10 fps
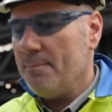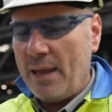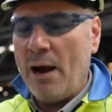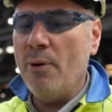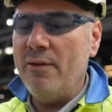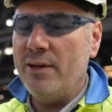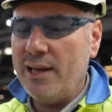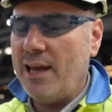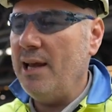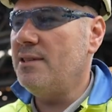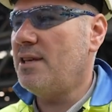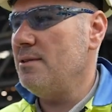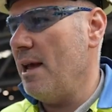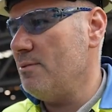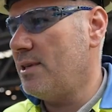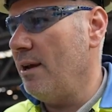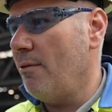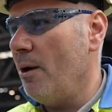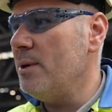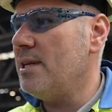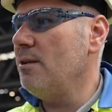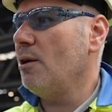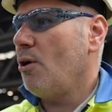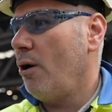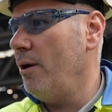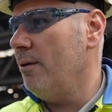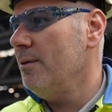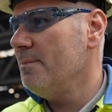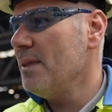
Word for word: However, the key to net zero is in the coil.